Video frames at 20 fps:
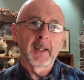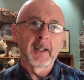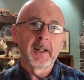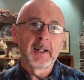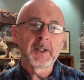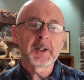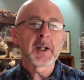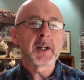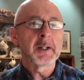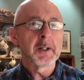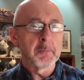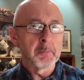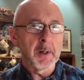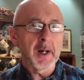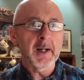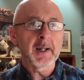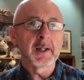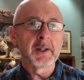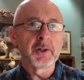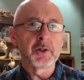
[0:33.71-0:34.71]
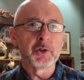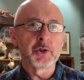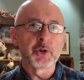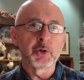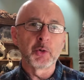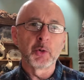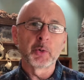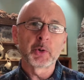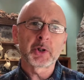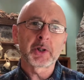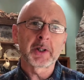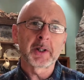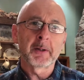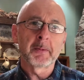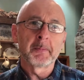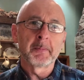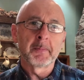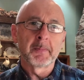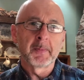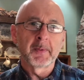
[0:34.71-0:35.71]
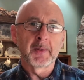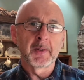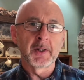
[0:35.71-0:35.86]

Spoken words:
He's heading back into Jerusalem